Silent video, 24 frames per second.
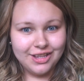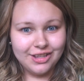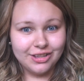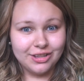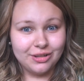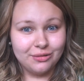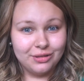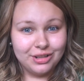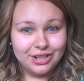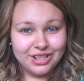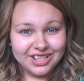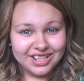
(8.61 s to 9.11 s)

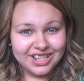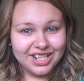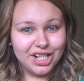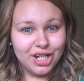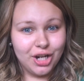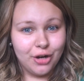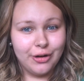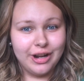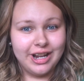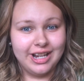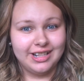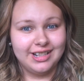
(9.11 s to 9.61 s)
So we're just going
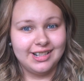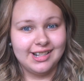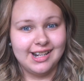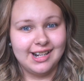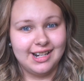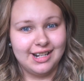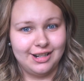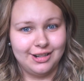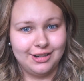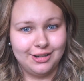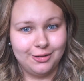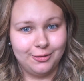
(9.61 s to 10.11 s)
to go ahead and
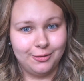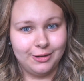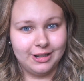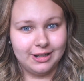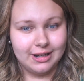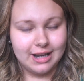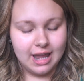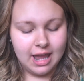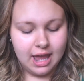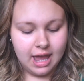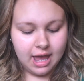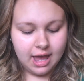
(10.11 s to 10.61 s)
get into it.
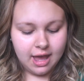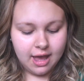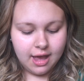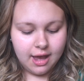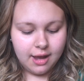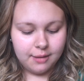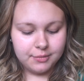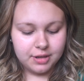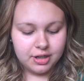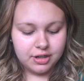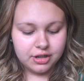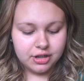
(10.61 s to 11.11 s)

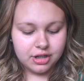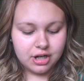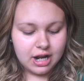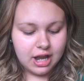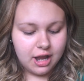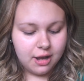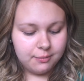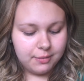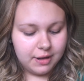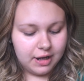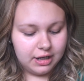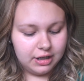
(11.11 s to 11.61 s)
I'm going to start
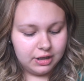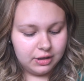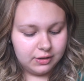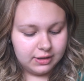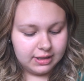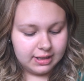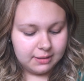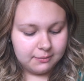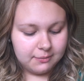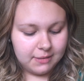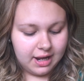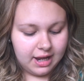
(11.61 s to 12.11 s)
out by
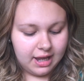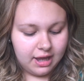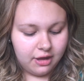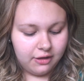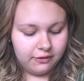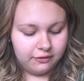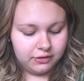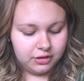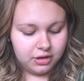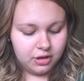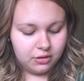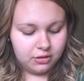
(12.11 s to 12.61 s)
using my e.l.f.